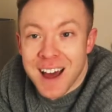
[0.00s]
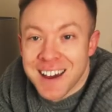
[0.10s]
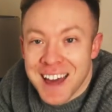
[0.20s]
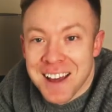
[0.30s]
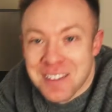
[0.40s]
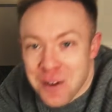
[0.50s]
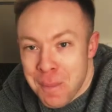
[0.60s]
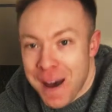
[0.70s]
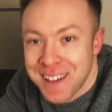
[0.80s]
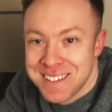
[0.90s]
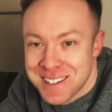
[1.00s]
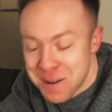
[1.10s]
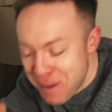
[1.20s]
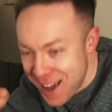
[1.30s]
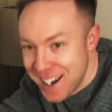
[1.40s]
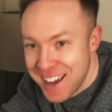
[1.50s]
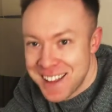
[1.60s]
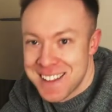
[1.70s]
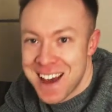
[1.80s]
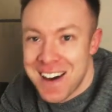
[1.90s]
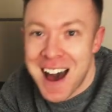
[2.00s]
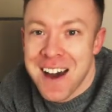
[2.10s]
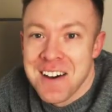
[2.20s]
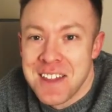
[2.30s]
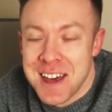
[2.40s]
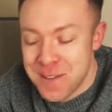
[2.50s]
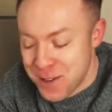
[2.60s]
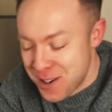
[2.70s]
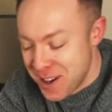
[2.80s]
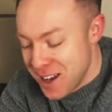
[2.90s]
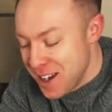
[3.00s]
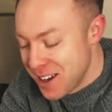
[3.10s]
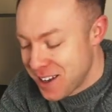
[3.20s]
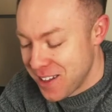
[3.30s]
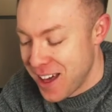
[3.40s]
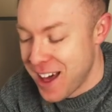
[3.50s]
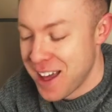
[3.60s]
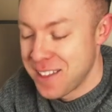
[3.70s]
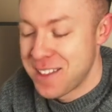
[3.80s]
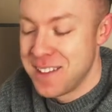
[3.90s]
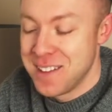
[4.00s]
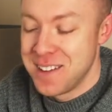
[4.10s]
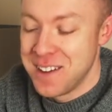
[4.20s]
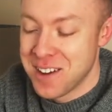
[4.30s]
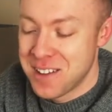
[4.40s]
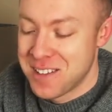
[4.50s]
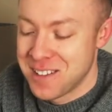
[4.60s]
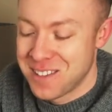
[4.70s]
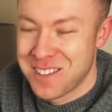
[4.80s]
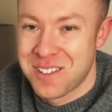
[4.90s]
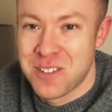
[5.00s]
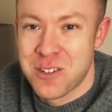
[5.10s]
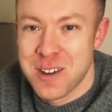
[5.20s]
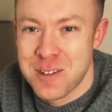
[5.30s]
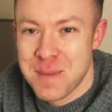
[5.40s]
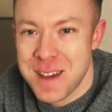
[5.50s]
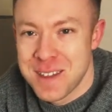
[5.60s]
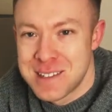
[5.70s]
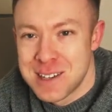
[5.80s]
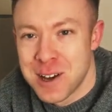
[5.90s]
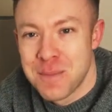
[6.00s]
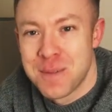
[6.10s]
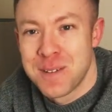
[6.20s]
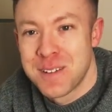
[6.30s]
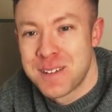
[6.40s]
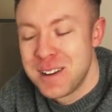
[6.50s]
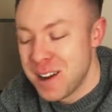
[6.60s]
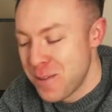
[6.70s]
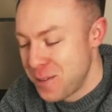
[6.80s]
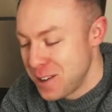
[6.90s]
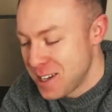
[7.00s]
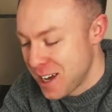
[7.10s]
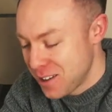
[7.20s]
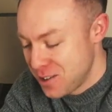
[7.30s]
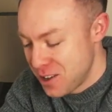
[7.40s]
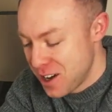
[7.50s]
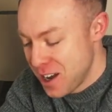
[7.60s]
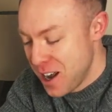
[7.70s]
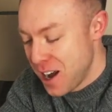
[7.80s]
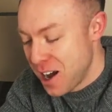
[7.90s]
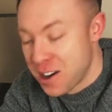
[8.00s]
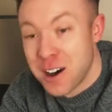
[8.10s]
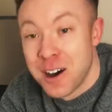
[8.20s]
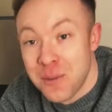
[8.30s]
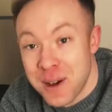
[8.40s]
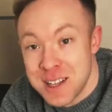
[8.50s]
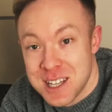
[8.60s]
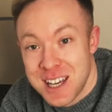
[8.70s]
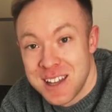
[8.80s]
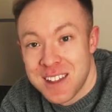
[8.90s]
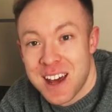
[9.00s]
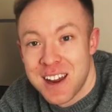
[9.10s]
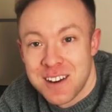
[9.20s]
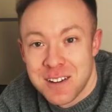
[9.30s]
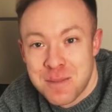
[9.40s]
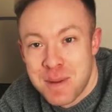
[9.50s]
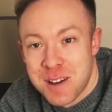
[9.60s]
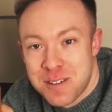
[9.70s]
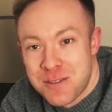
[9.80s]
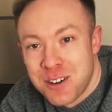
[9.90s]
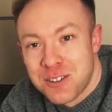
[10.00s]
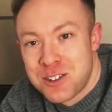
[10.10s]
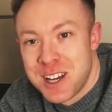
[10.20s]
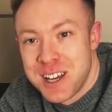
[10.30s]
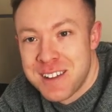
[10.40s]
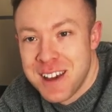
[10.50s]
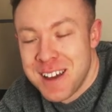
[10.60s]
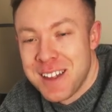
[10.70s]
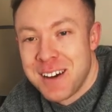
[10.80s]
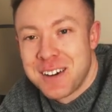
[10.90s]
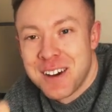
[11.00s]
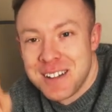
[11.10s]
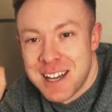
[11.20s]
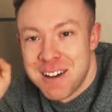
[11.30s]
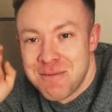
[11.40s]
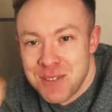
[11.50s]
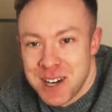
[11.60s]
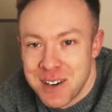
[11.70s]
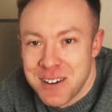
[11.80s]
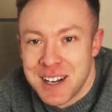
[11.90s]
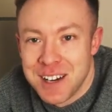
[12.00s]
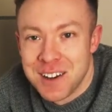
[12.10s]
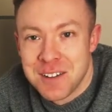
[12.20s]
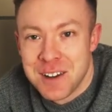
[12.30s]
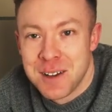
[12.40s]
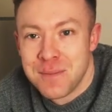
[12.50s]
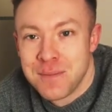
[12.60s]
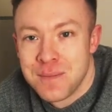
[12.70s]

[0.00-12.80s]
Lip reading: Okay, so our pan de campagna is now out of the oven. Look at that, it's nice and crispy at the top. It's lovely texture. I can't wait to eat that. A nice bit of strong cheese that will go down really, really nicely.